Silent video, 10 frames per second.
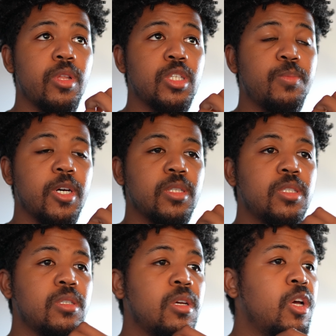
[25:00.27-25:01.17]
of these
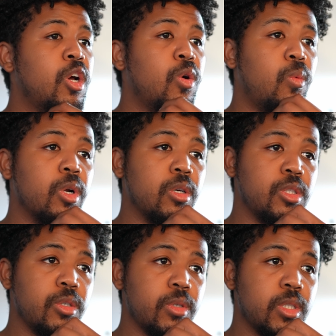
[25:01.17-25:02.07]
buttons, what I'll
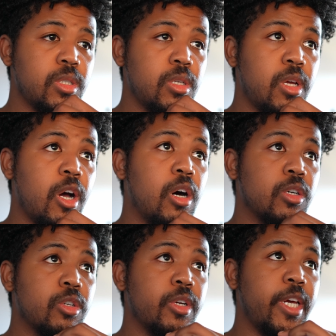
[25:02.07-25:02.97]
do is I'll
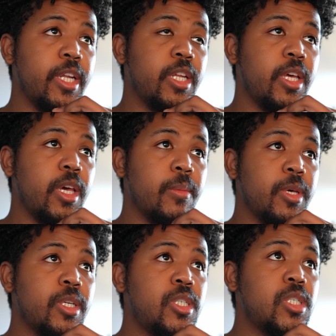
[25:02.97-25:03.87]
create an
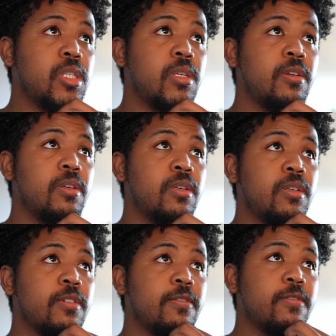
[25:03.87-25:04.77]
image
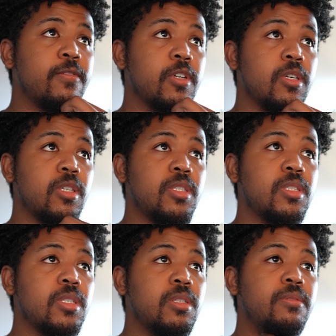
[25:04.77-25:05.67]
first.